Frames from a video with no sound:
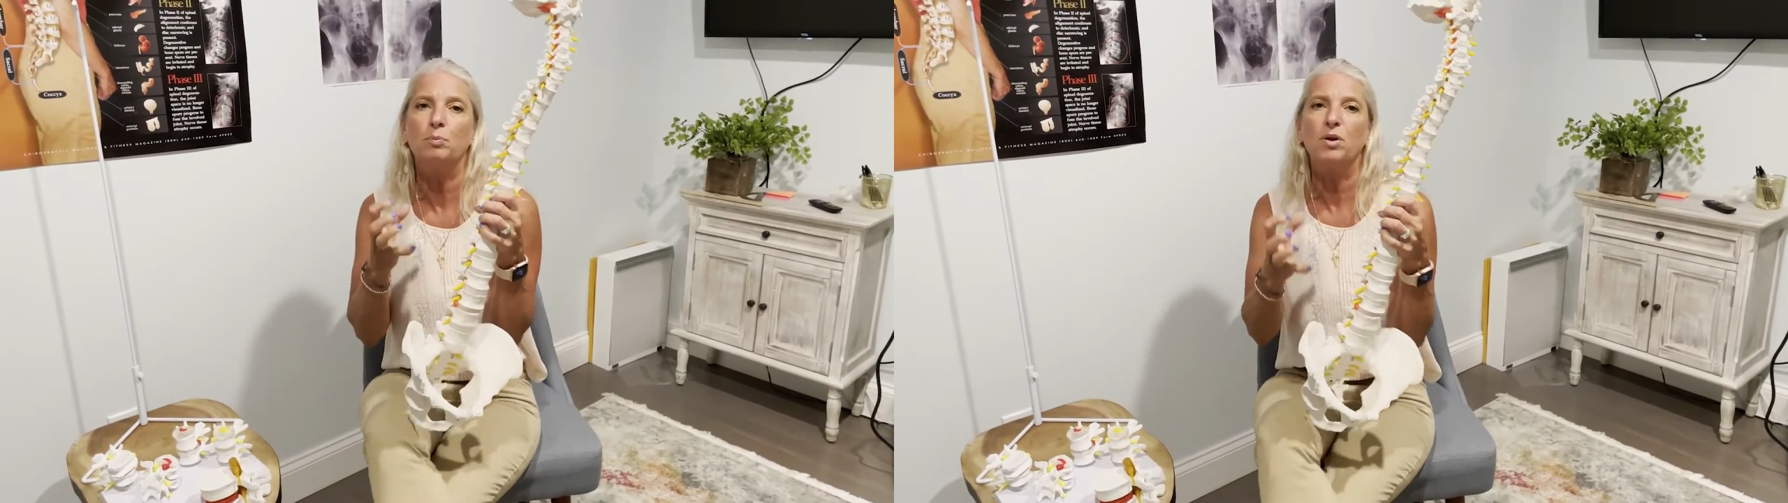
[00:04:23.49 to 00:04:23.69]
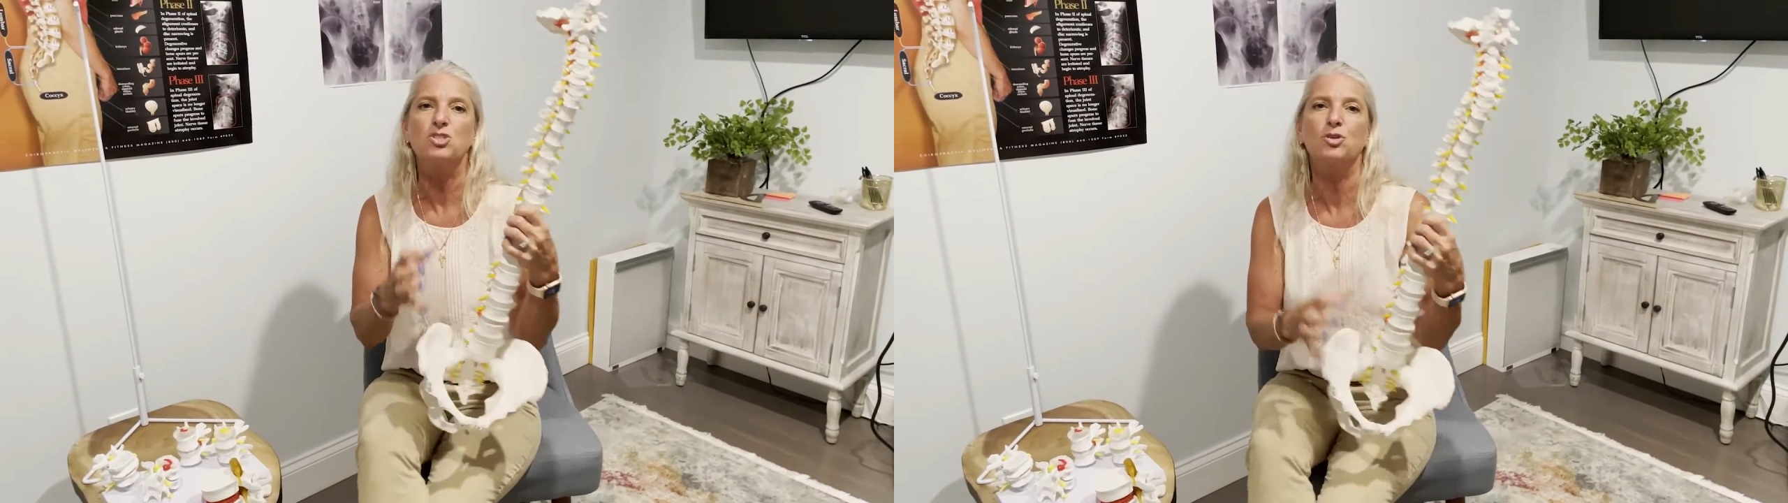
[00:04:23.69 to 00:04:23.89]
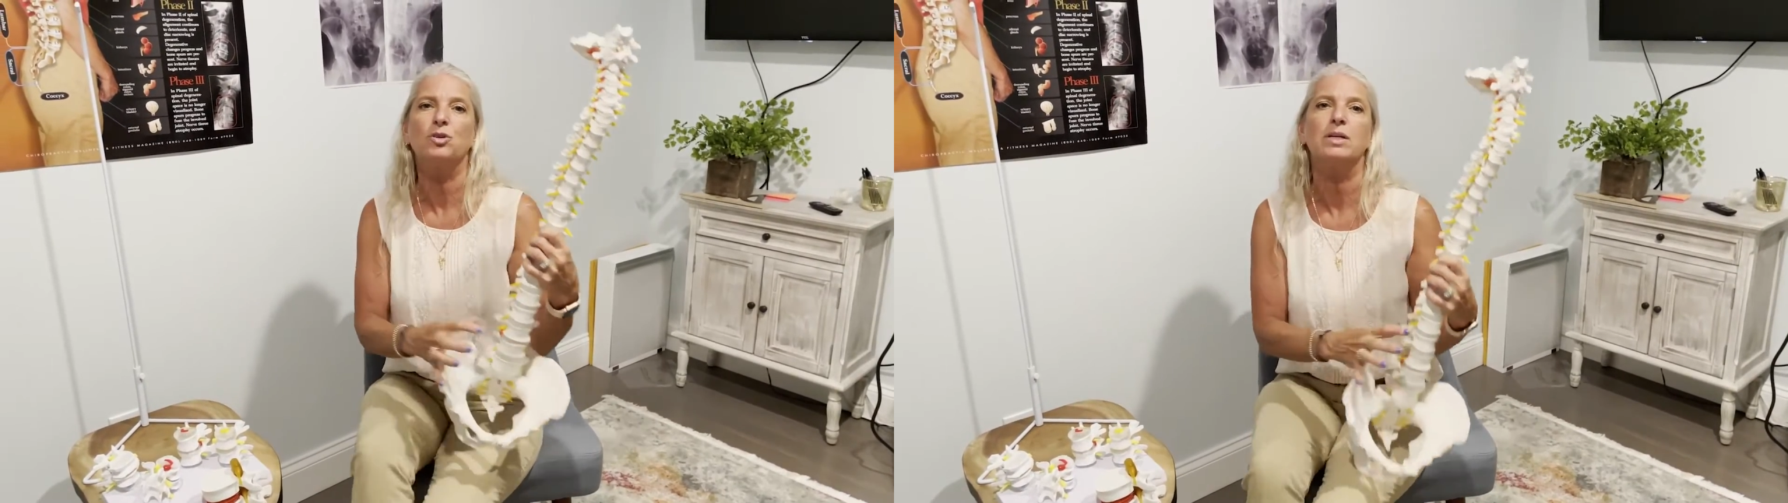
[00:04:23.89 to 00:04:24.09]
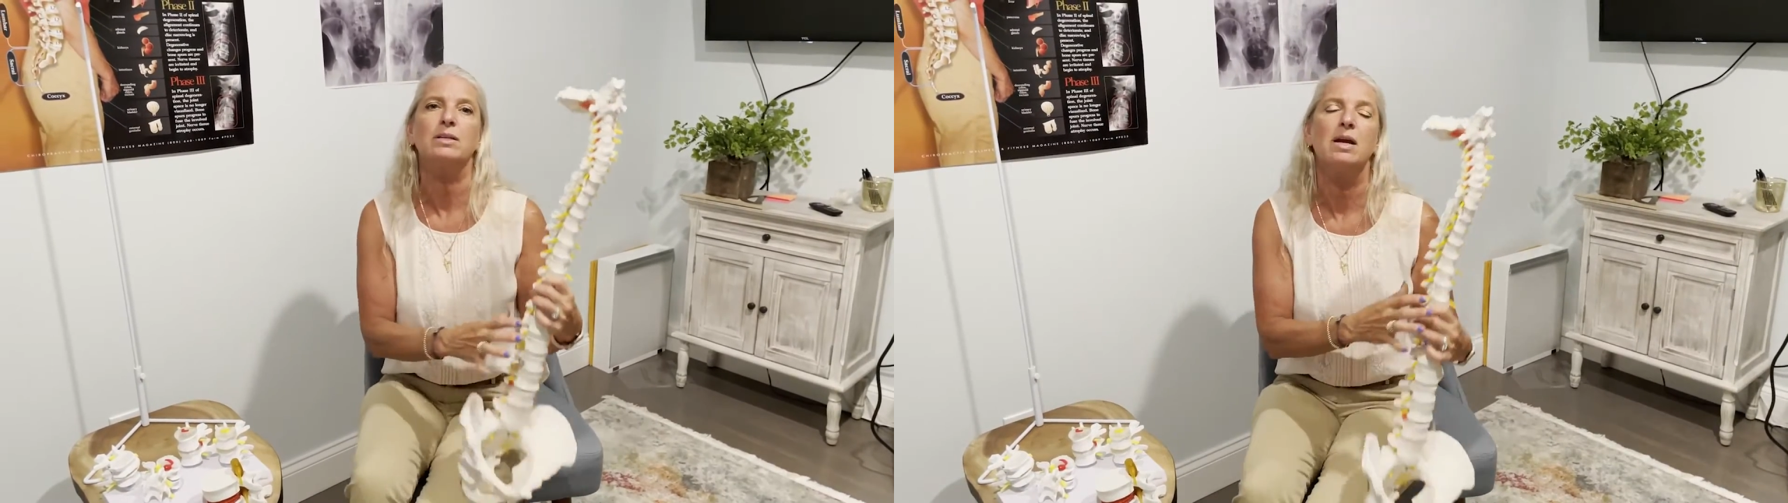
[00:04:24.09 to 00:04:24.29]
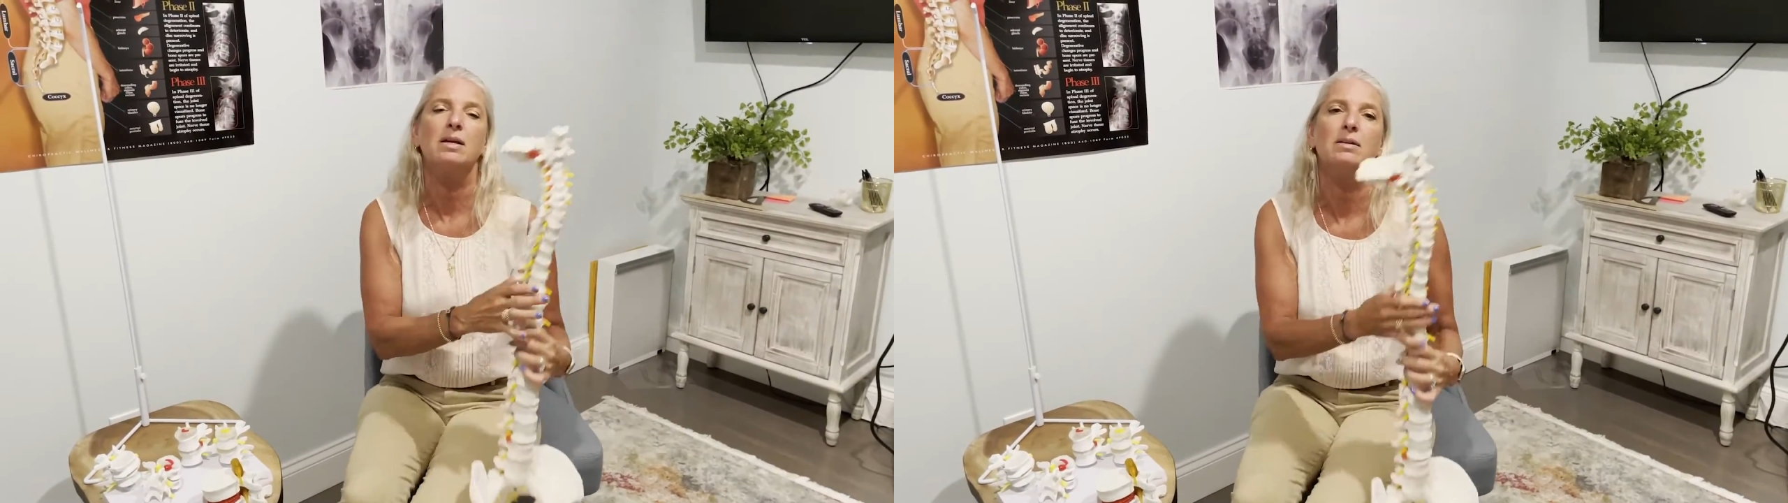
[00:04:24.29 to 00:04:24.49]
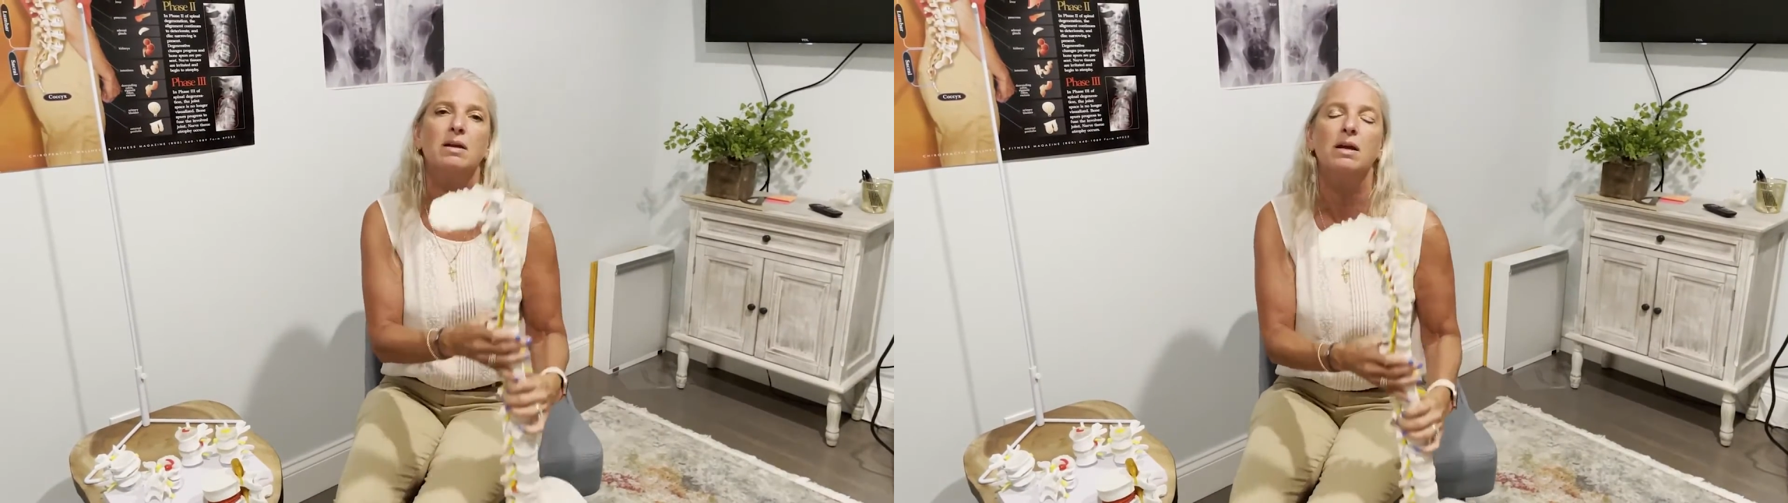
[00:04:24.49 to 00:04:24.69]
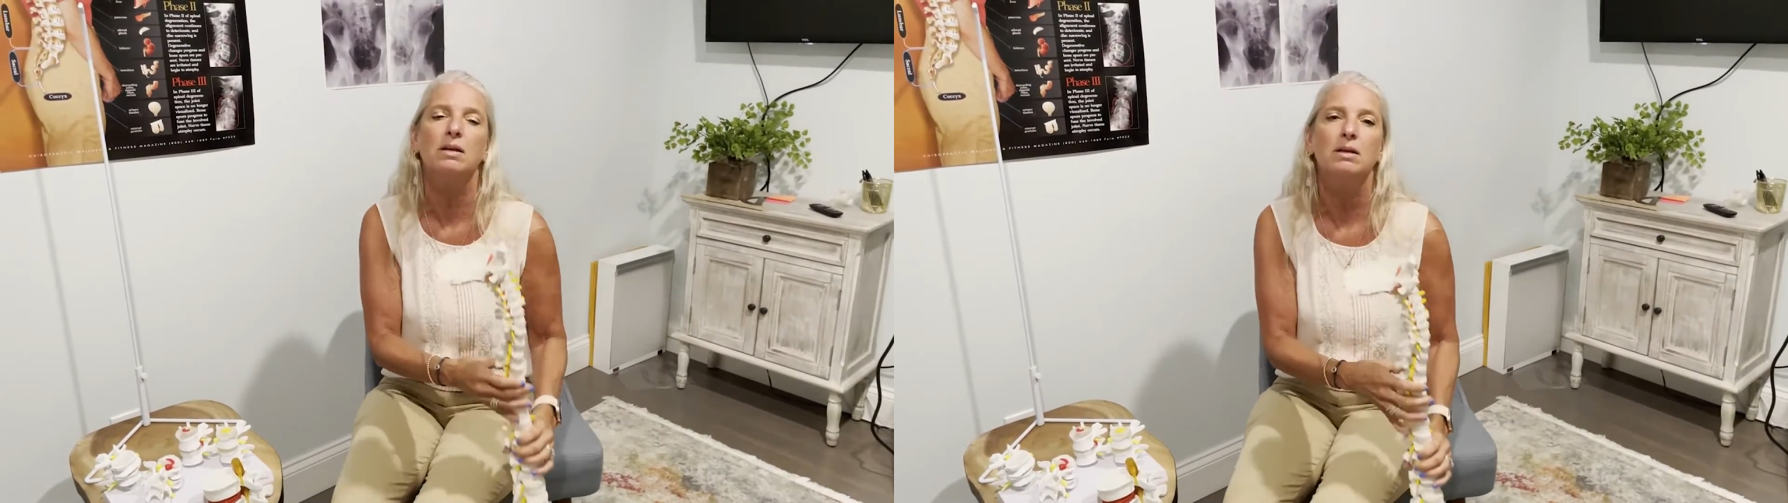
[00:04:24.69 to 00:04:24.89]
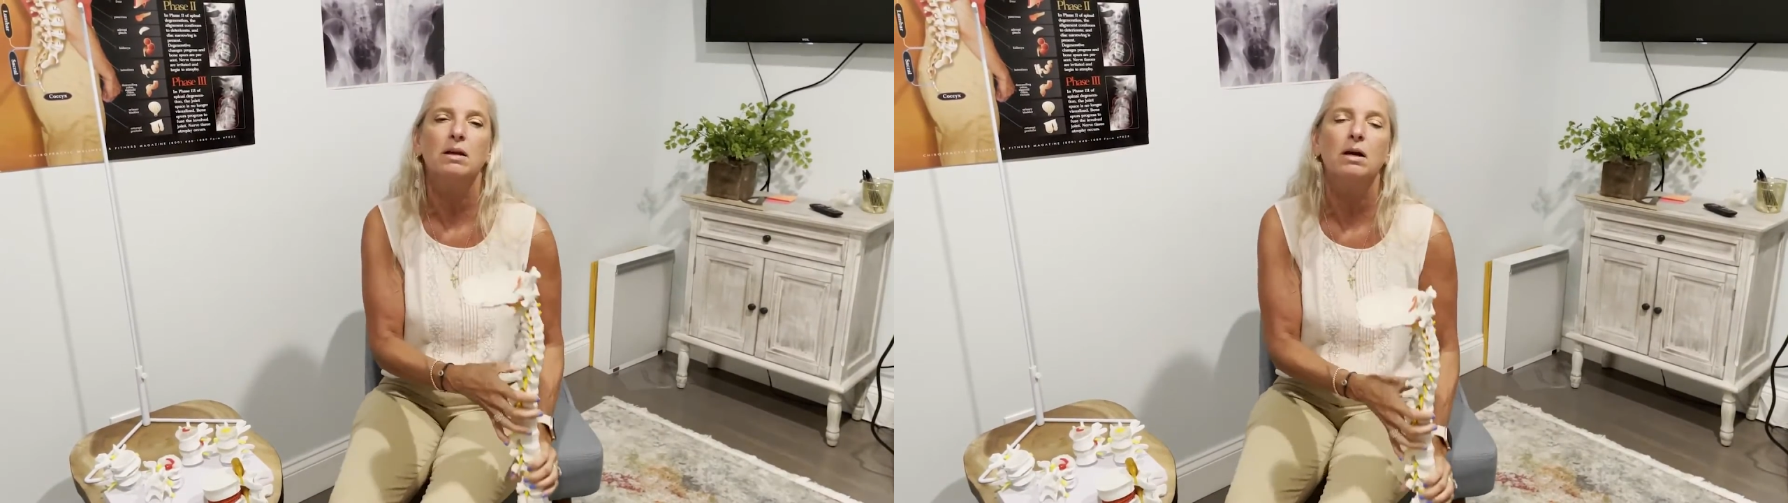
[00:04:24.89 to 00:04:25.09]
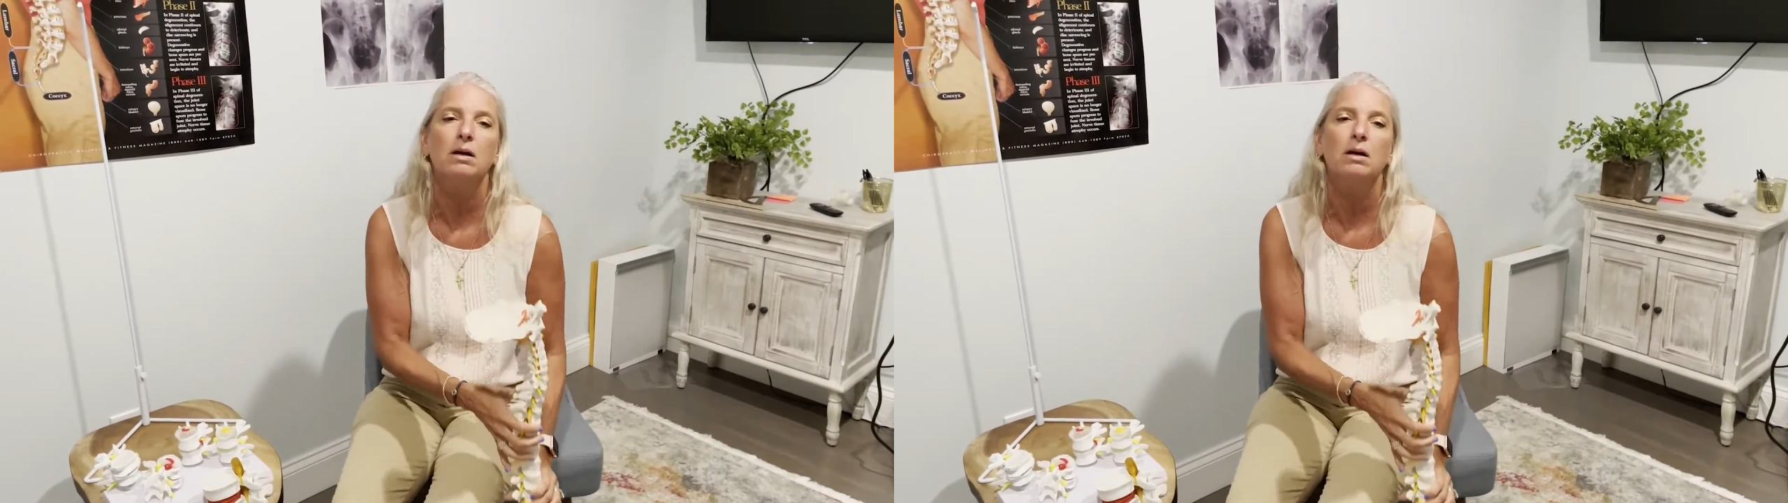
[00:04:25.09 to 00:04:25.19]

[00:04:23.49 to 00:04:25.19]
pressure and